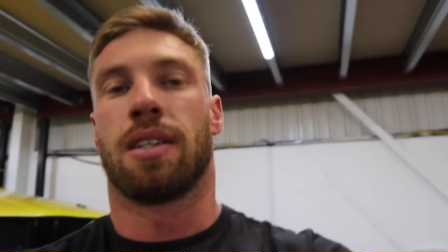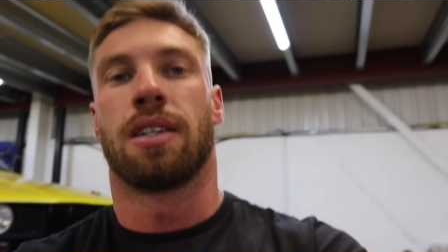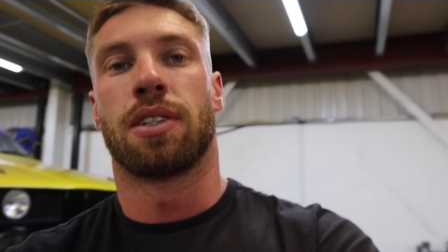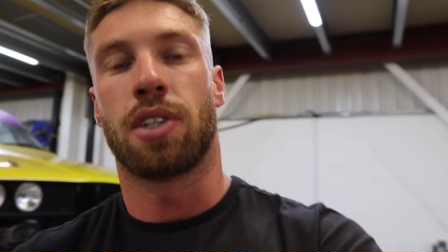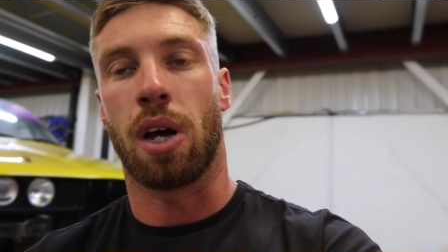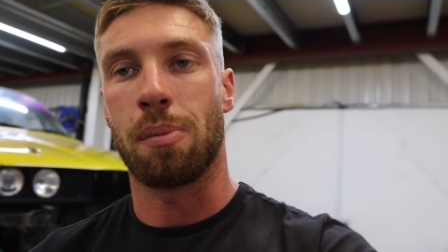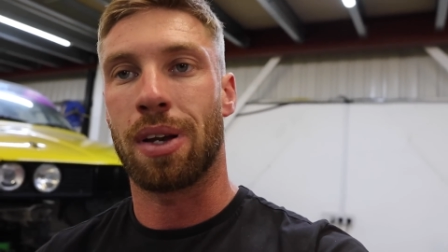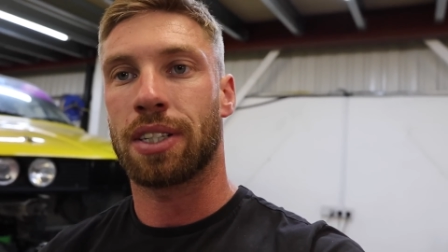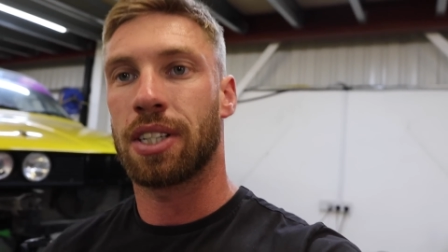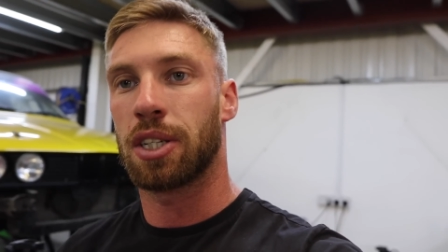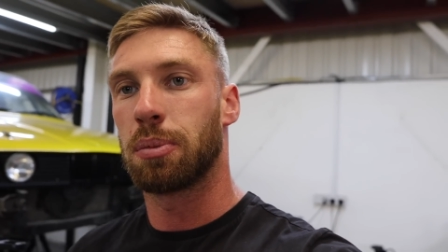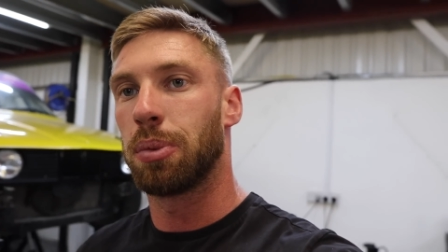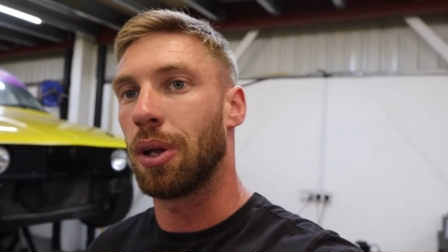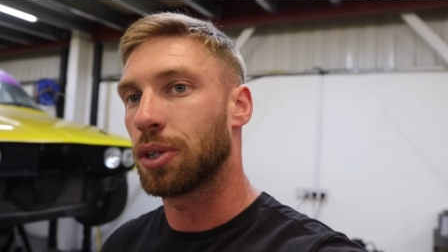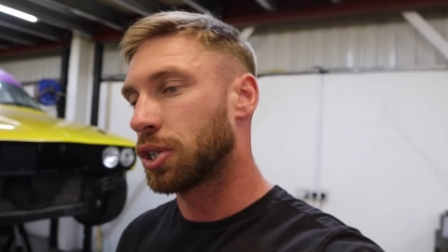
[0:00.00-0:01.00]
So I
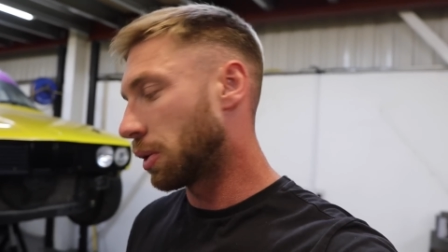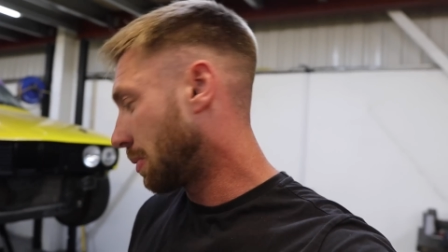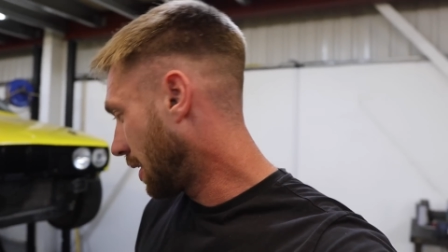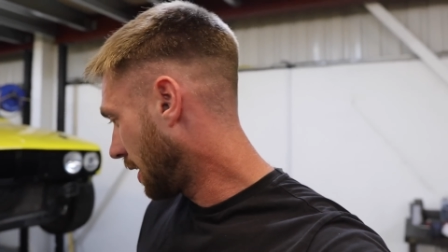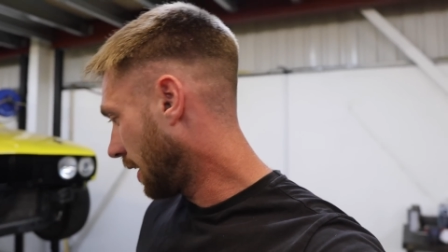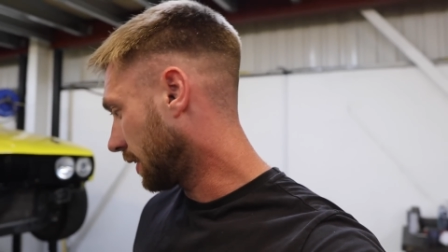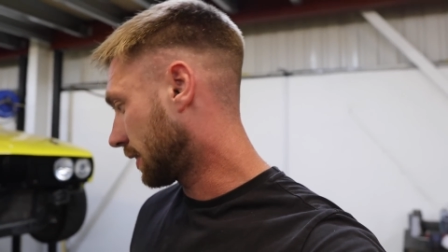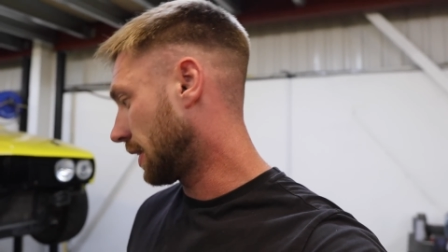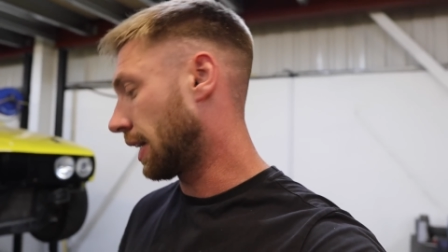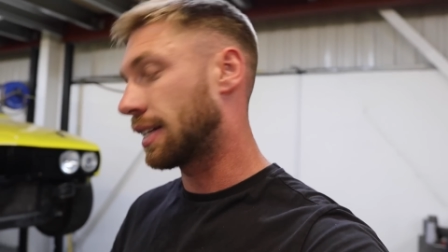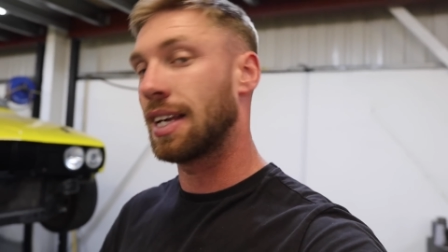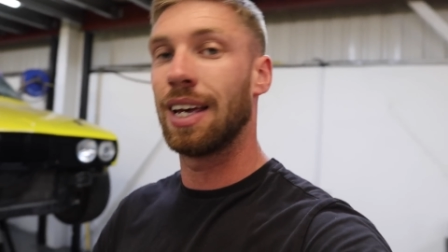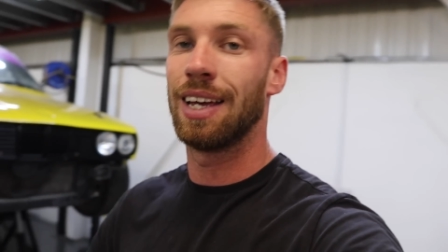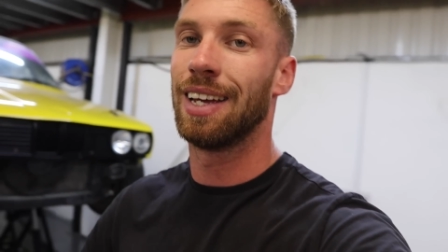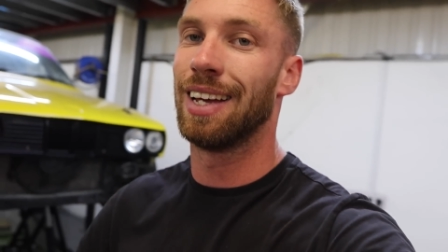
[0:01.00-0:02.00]
messaged Blossom. I said,
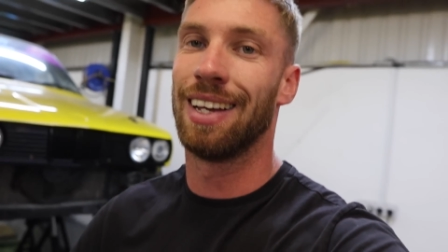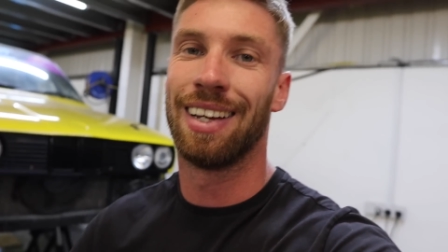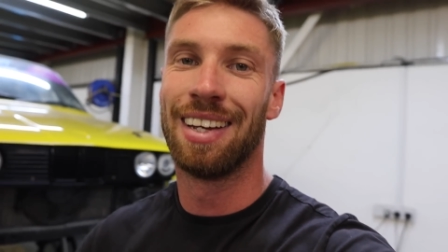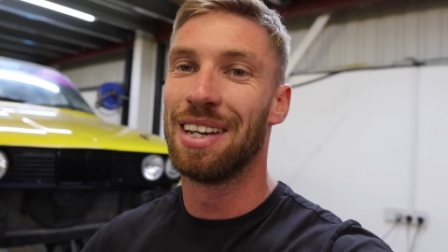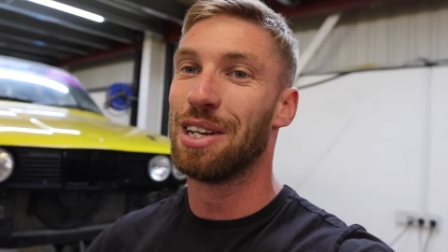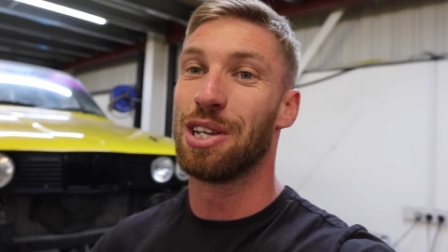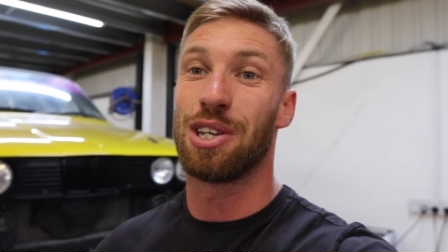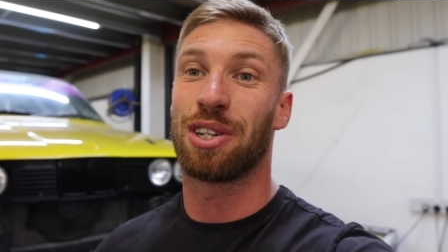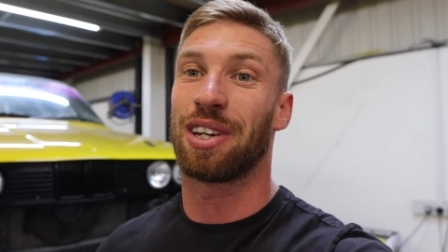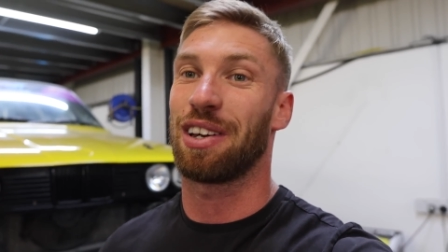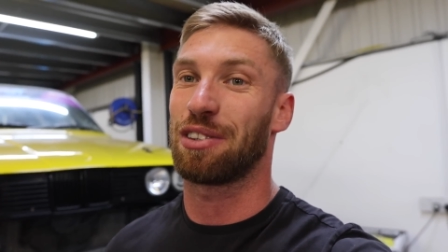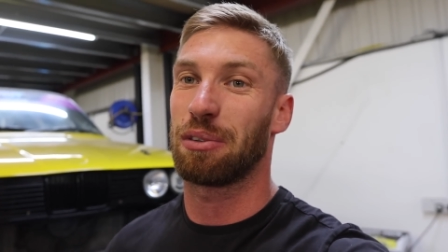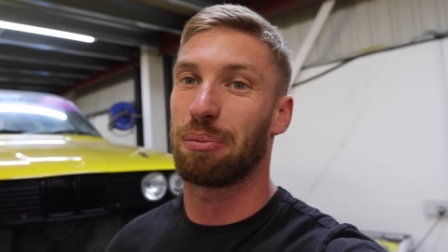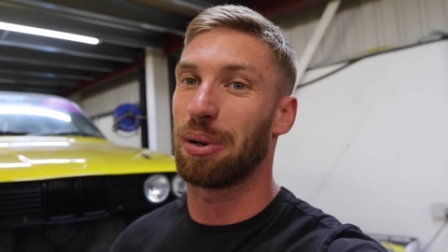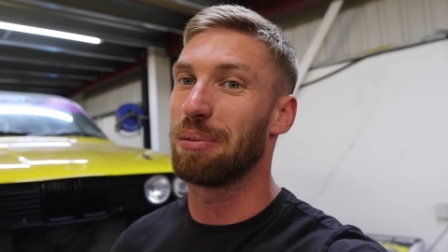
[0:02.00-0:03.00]
you're going
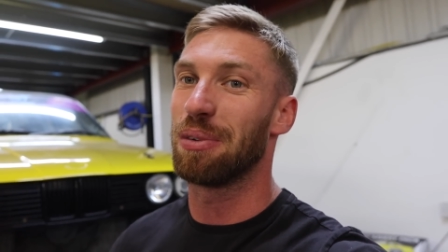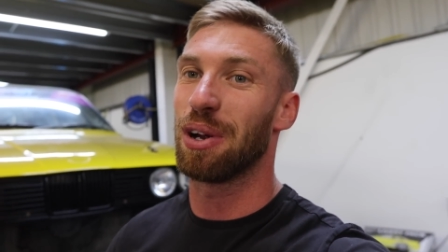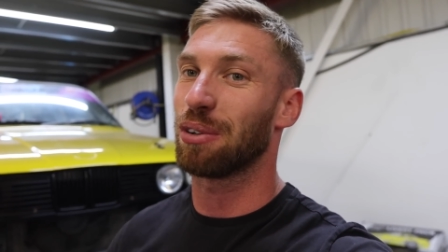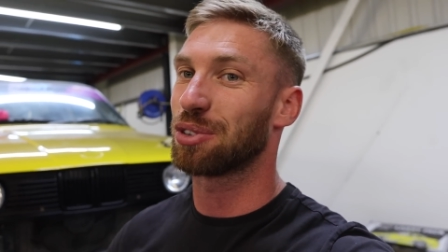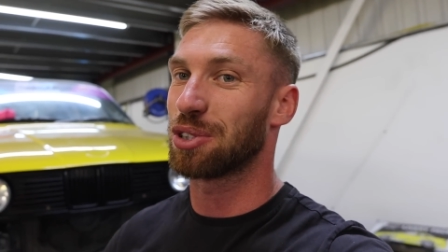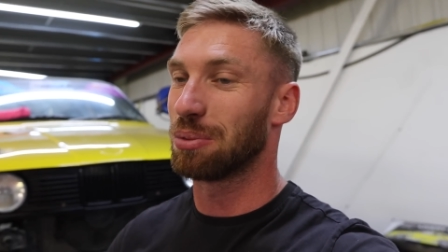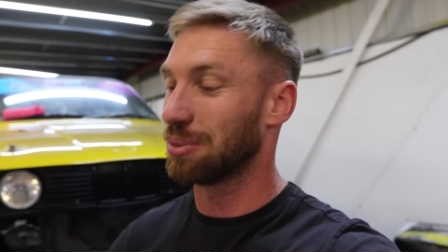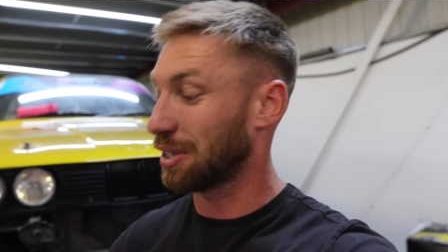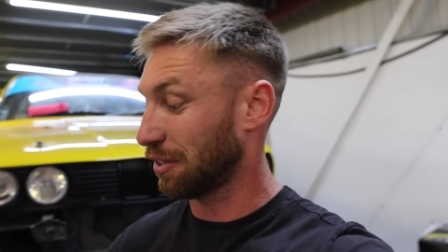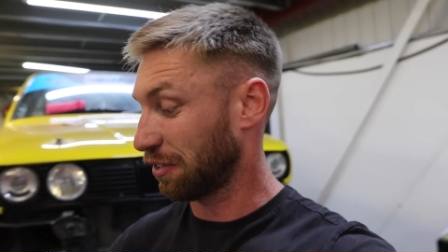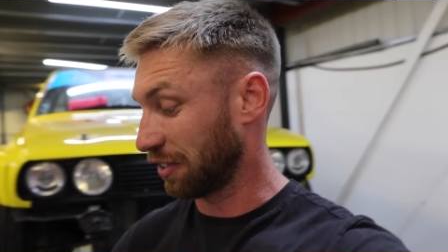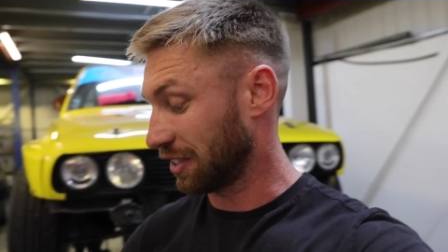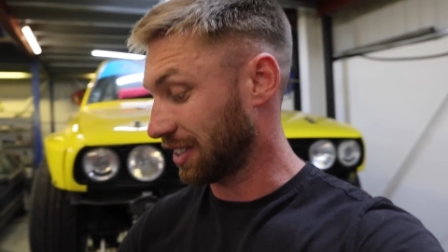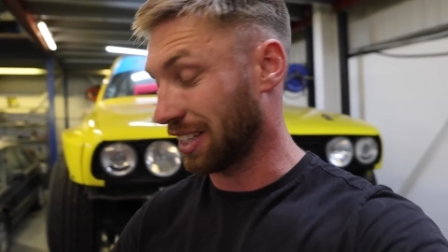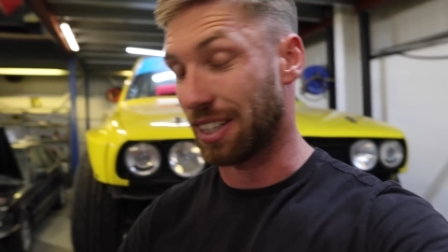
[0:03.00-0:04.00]
to have to print me off some
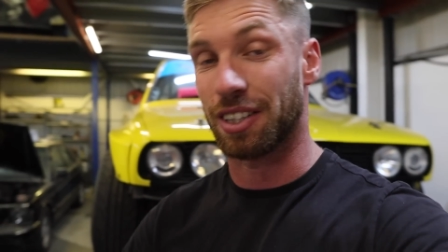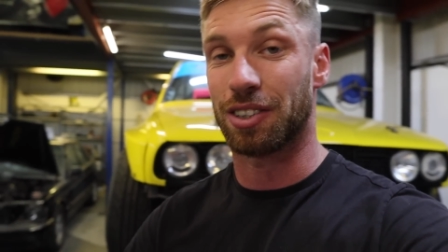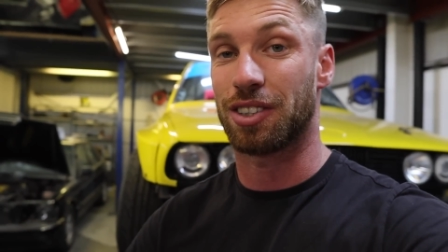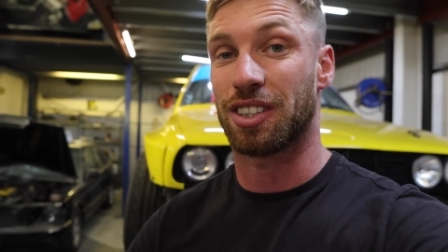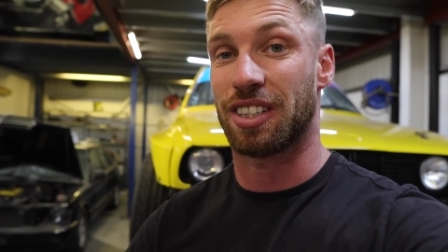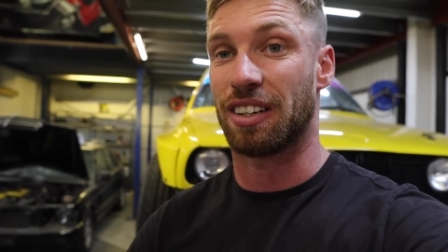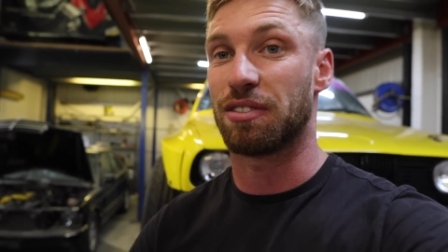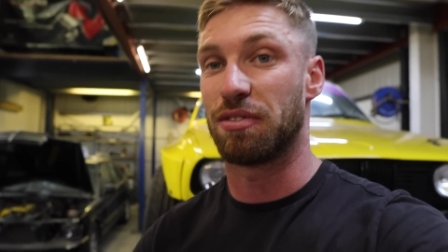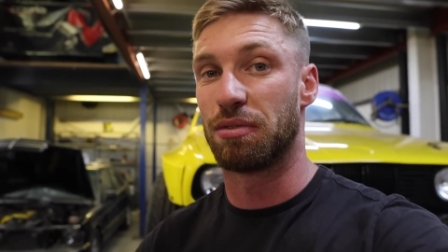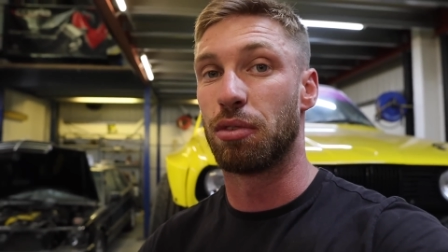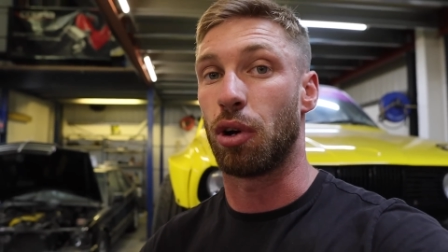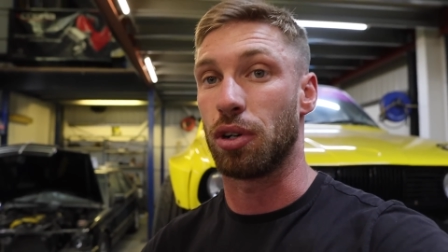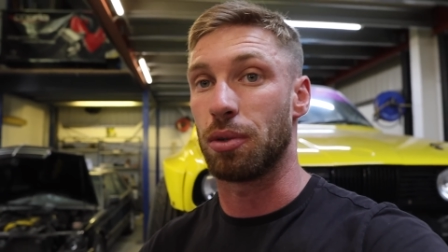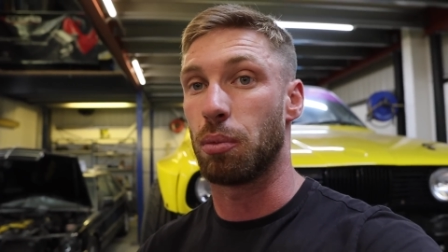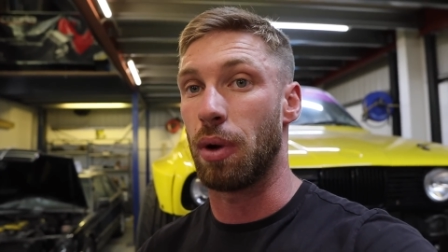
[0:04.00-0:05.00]
different stickers, because I've
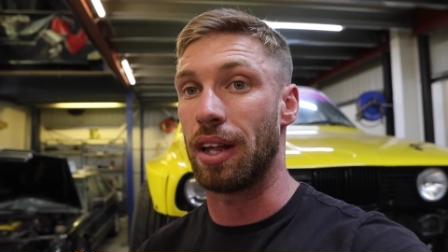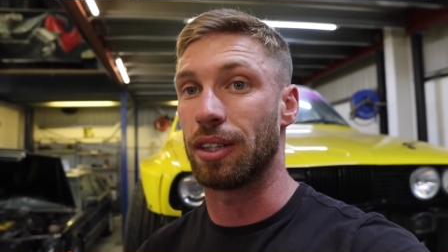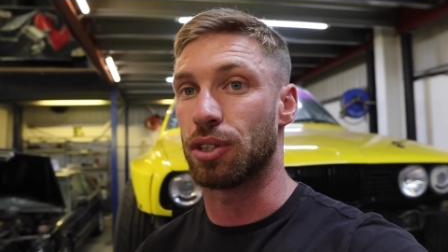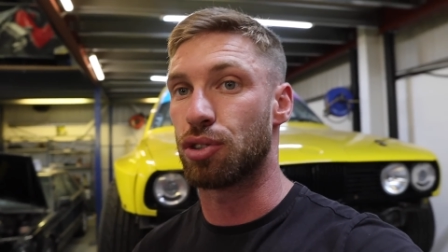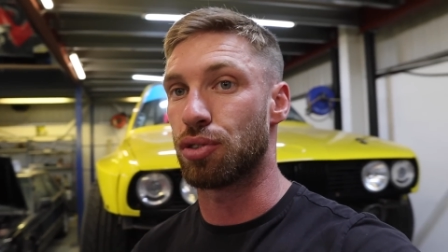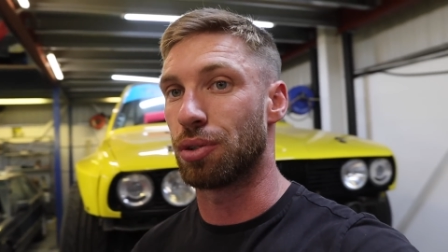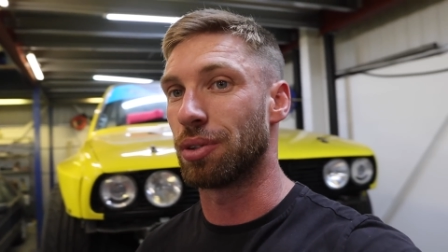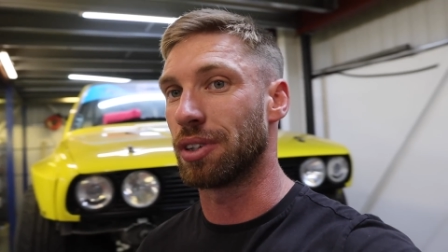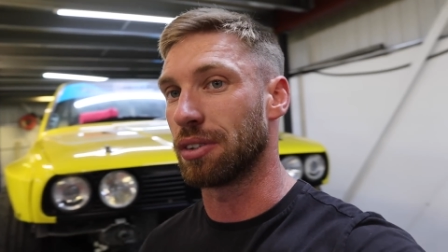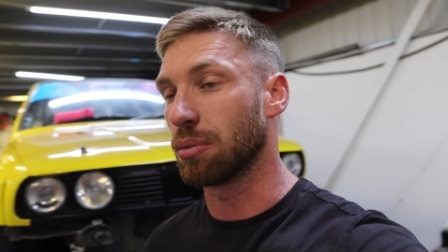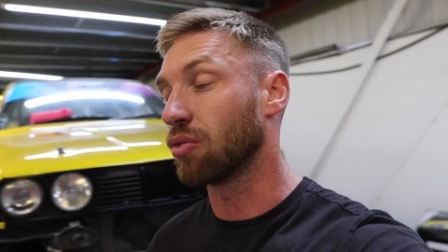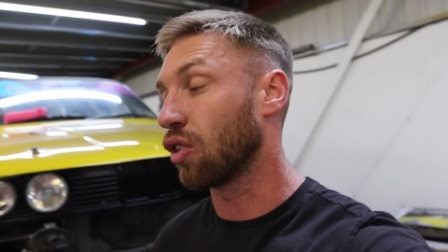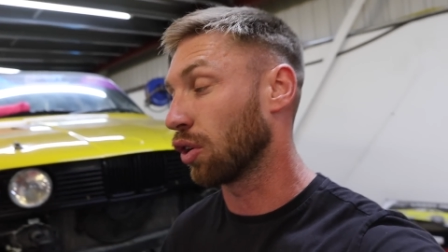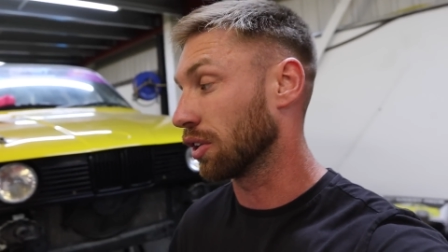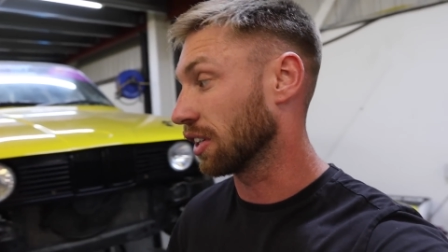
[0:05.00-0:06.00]
well and truly
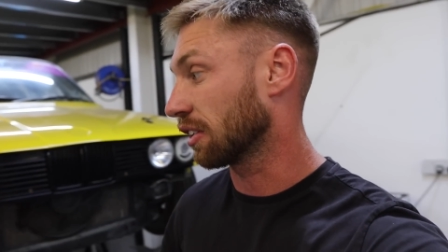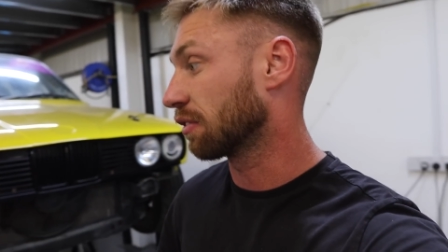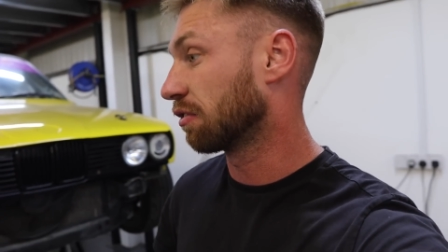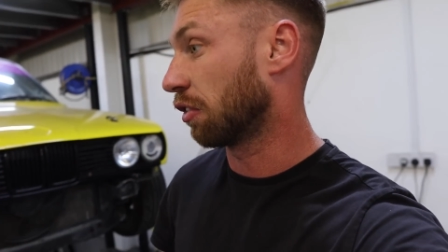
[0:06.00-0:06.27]
royally